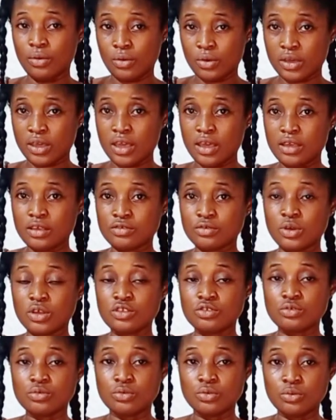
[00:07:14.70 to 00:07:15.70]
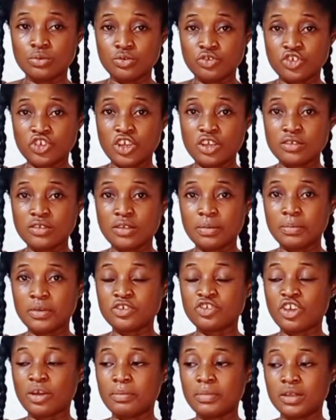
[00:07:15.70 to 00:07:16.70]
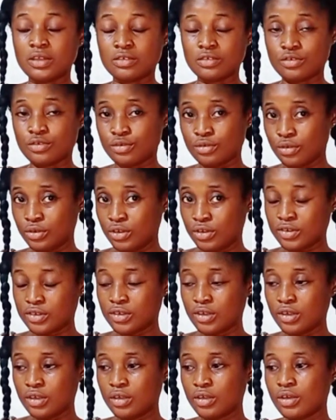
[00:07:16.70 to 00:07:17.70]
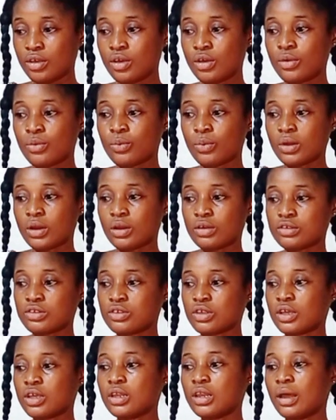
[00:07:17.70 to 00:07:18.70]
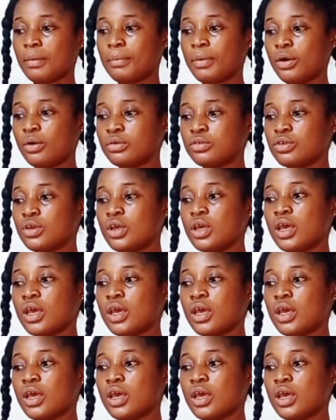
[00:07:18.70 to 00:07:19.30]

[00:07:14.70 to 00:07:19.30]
okay, is going to change the measurement. So you see what I was talking about.